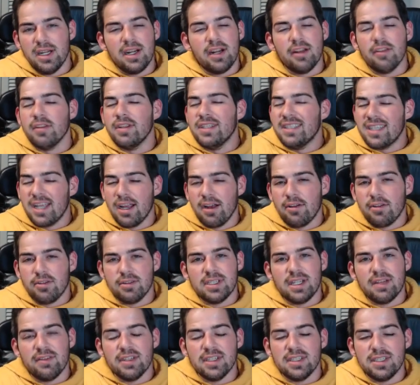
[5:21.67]
None of these
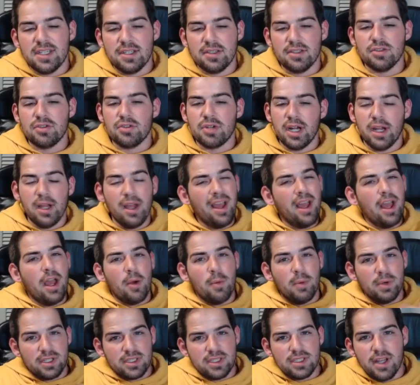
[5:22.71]
characters have the season trait,
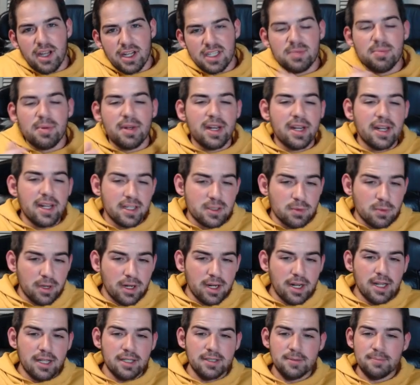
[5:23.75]
which sucks, but it is
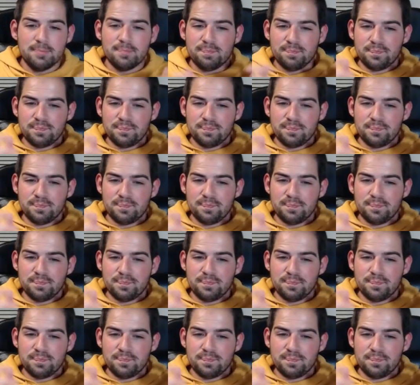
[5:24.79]
what it is.